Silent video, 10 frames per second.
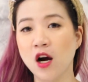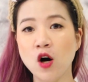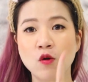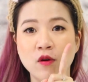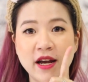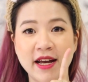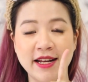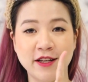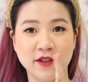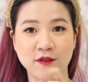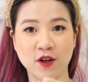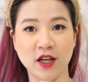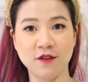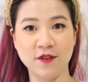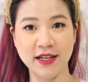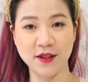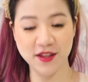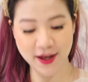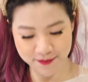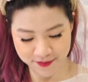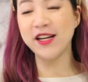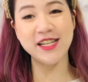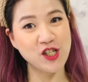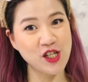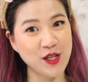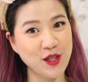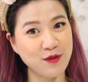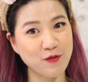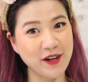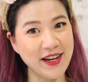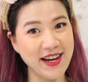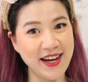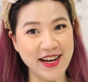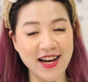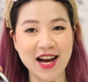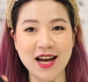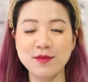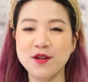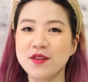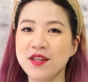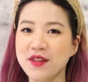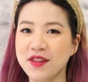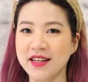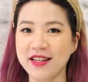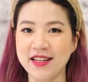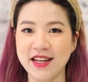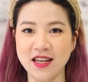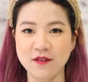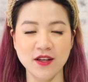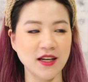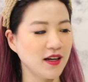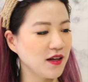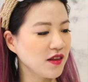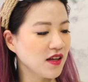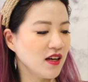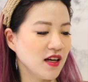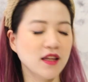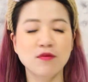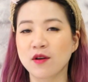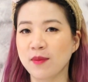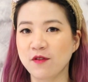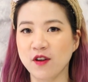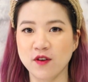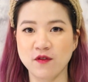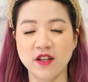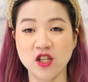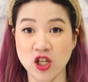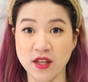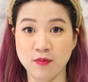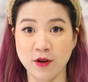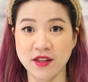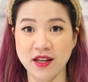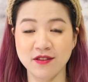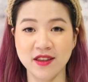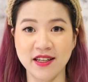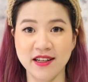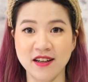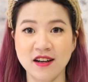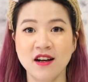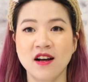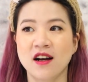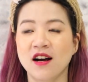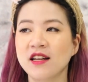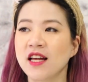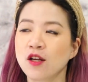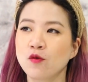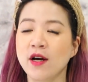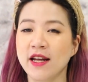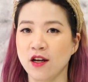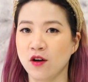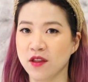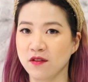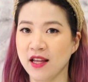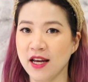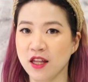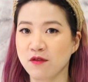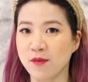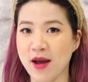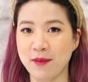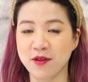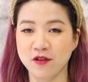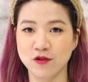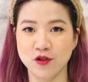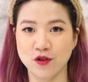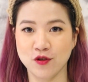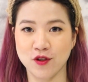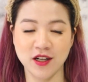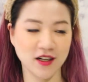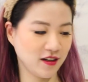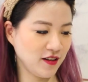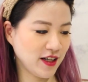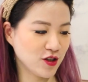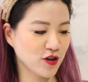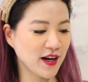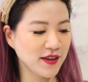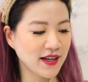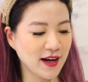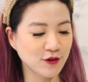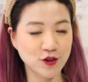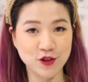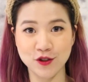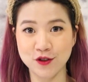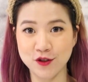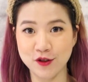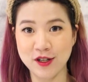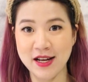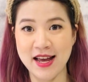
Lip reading: Oh, and I nearly forgot the final step. Finishing spray. I'm using Scandinavia's. It's one of my favorite finishing sprays out there. Another one I also like is from Absolute New York. You can try that out too.